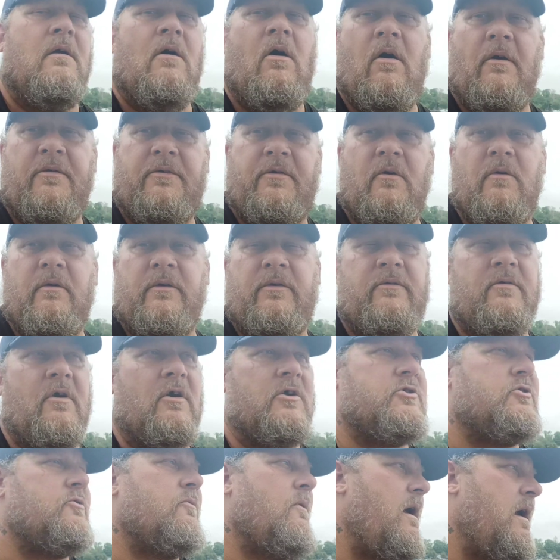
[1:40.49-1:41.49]
Also, it
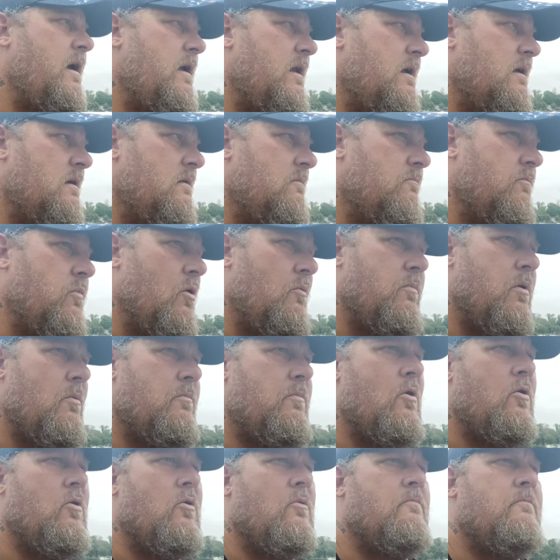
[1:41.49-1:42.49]
starts raining, boom,
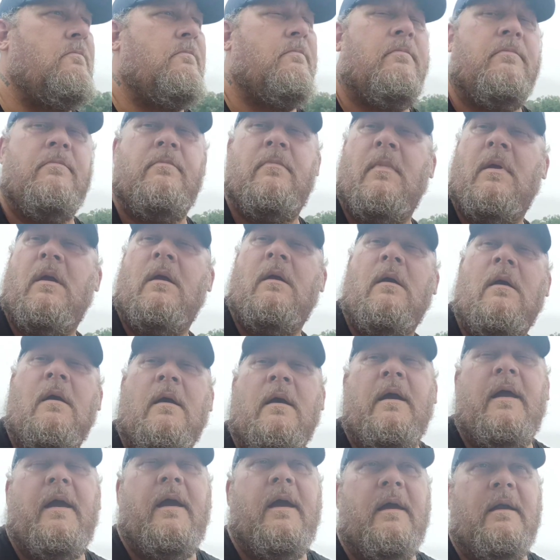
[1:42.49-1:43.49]
boom, boom.
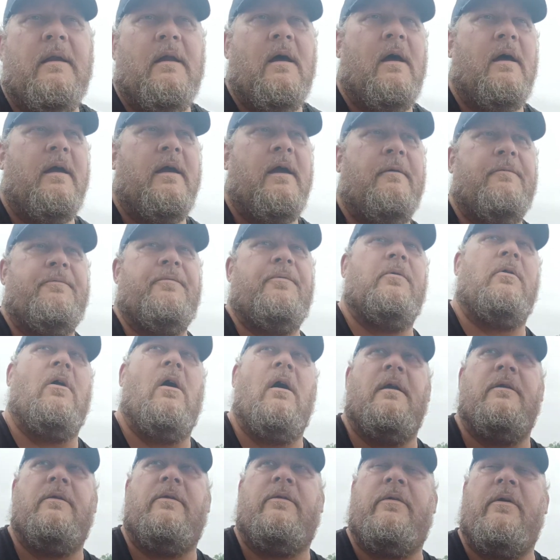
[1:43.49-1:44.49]
And it
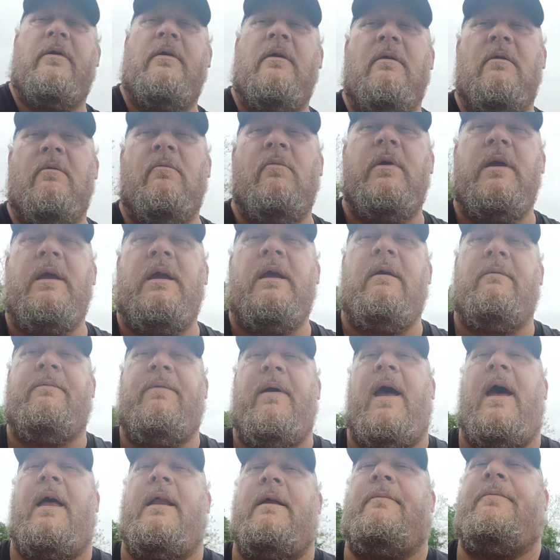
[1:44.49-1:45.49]
floods. We
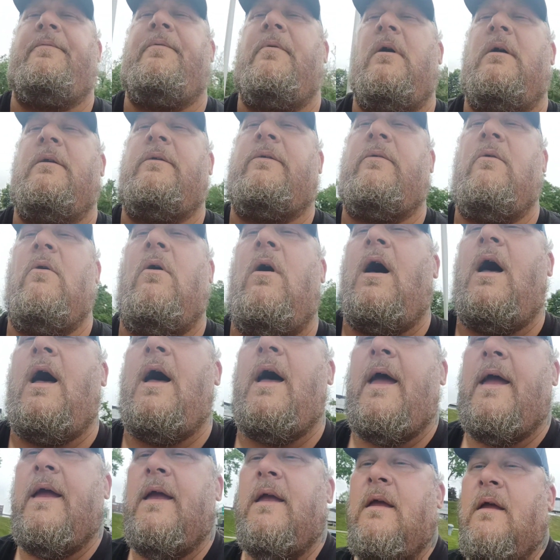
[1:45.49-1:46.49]
have had it flood so
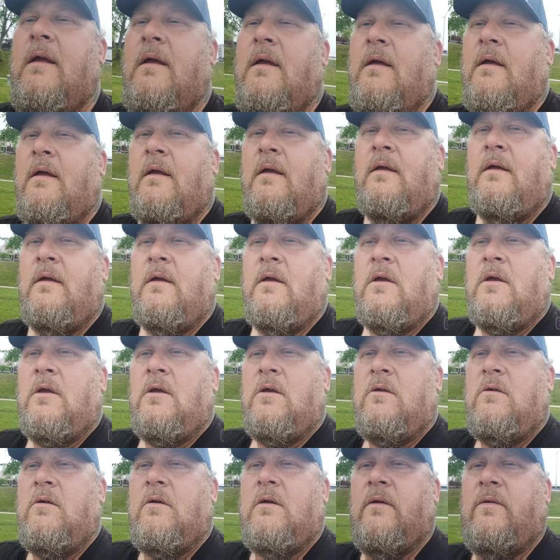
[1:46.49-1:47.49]
high,
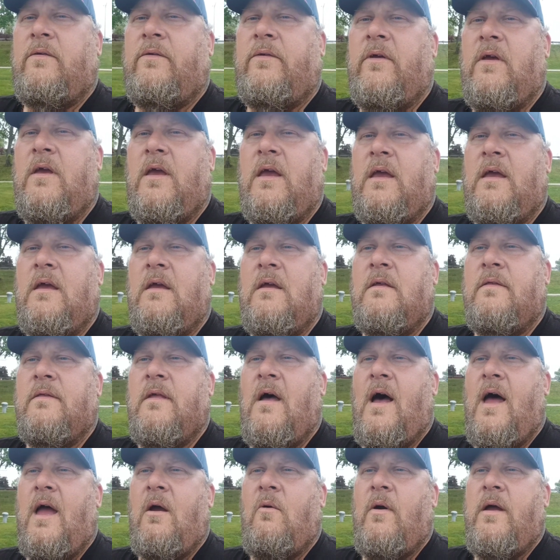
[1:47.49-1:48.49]
you can see
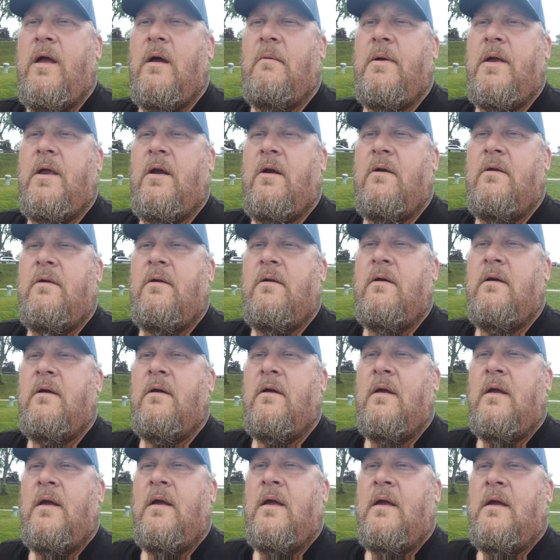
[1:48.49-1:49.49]
the highway up here,
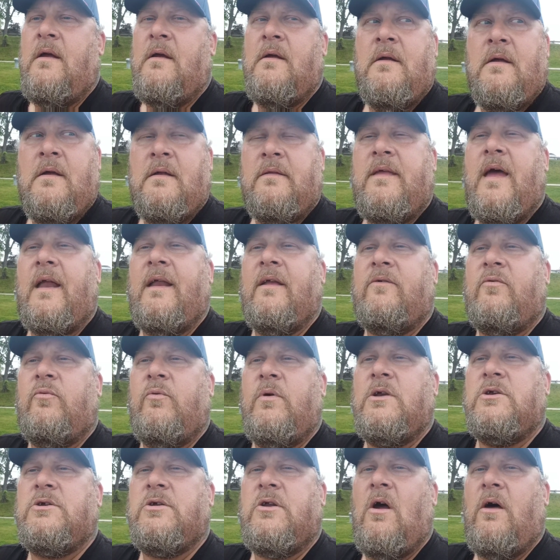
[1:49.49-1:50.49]
that it's
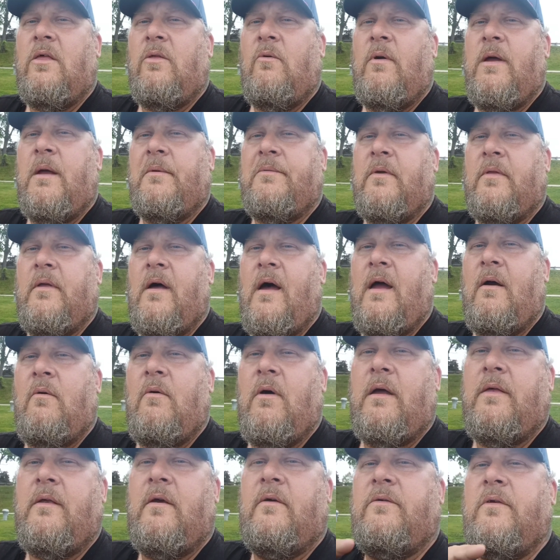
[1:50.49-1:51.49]
reached all the way up to the
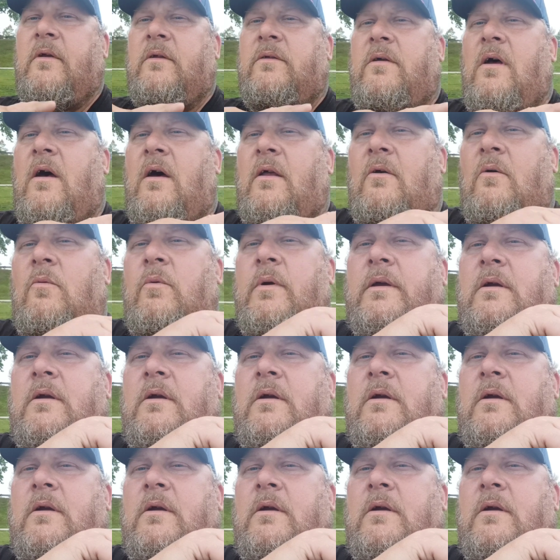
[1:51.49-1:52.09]
highway. There's a tunnel.